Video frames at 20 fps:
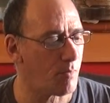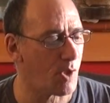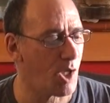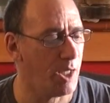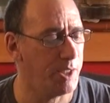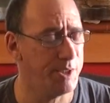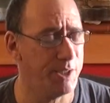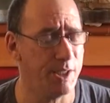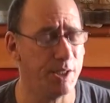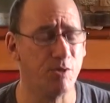
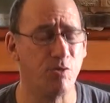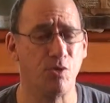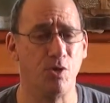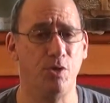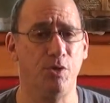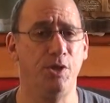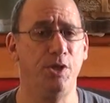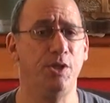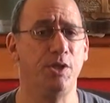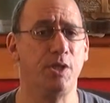I did
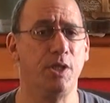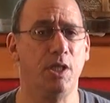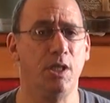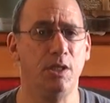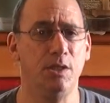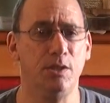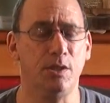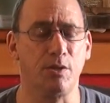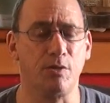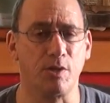crony the
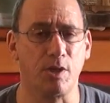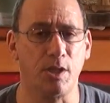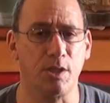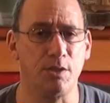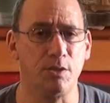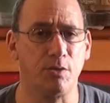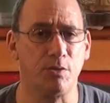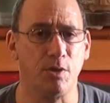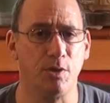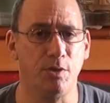gun. The
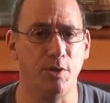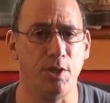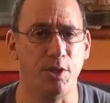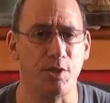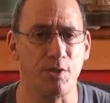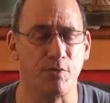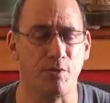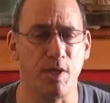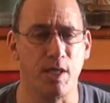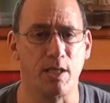gun cronies
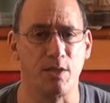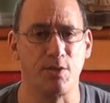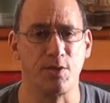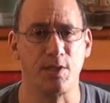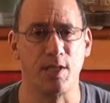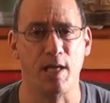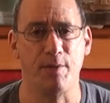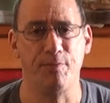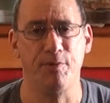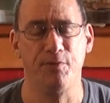around
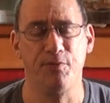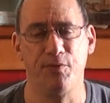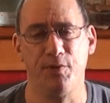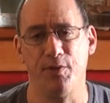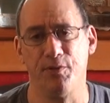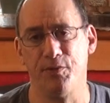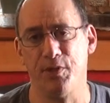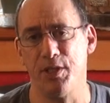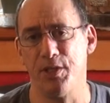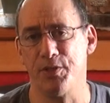
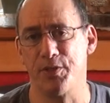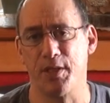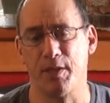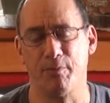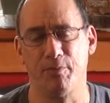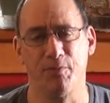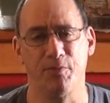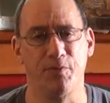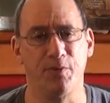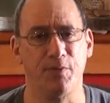750,
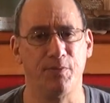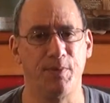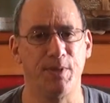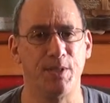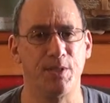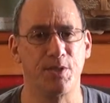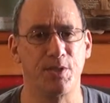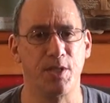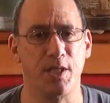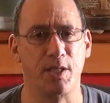
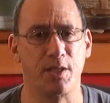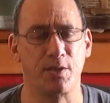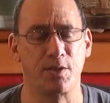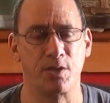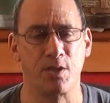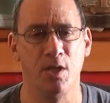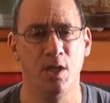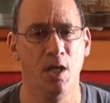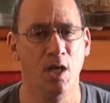756.